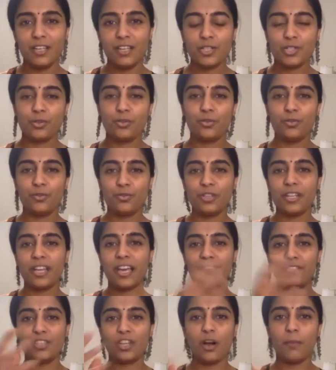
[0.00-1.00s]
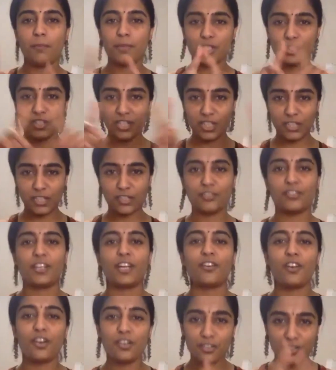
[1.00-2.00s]
So you didn't have the opportunity to
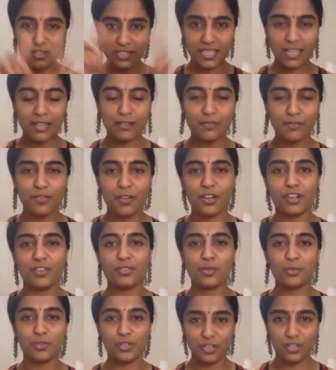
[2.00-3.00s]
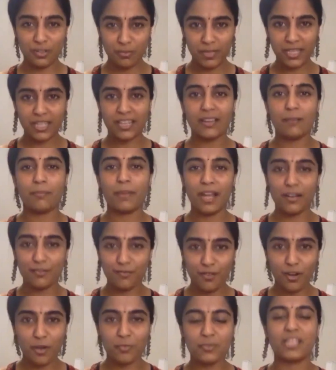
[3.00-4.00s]
record yourself on social media
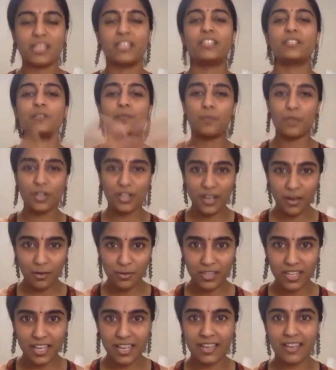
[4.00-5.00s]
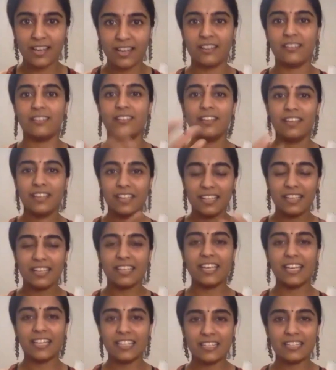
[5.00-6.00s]
platforms and then put it out there and
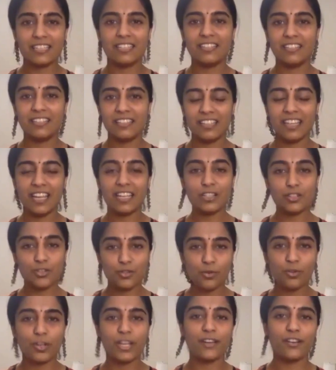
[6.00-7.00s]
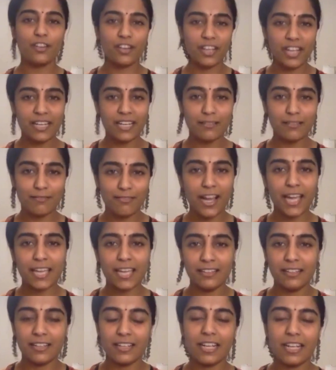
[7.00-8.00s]
get it rolling or get it
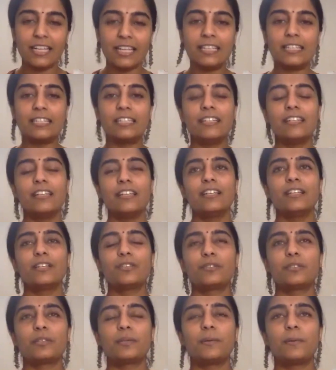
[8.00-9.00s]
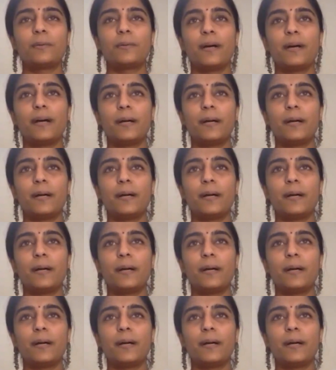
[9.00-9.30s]
viral, right? So